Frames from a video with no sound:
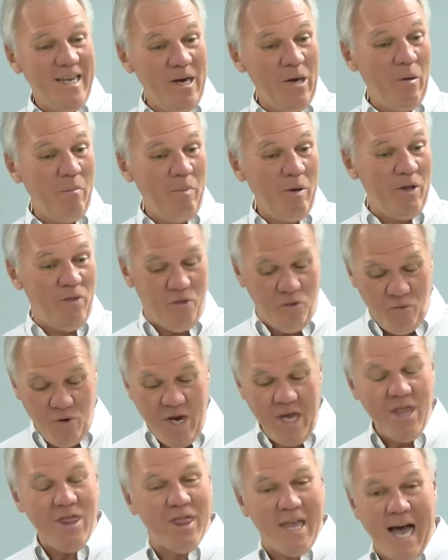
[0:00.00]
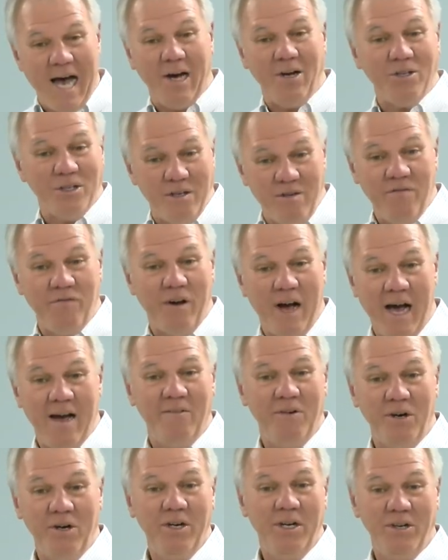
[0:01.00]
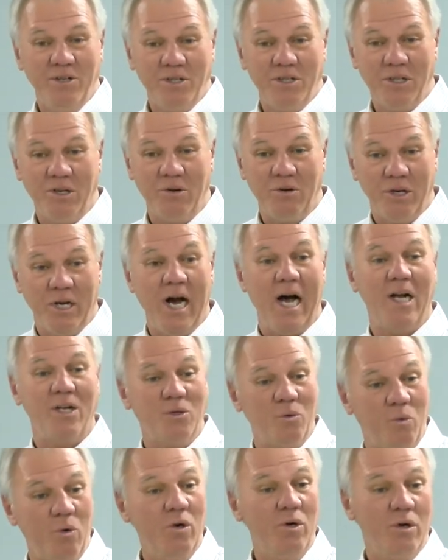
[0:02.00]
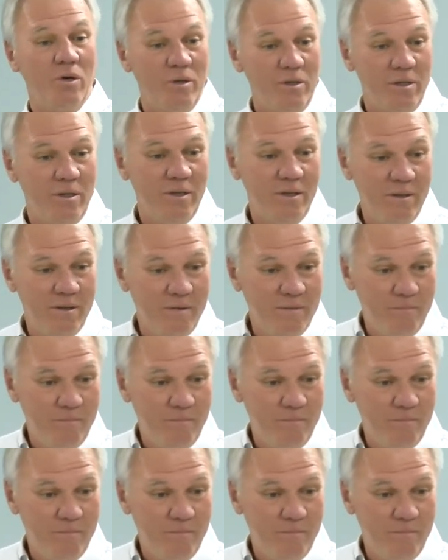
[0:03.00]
you know, but 3,500 years ago, God's Word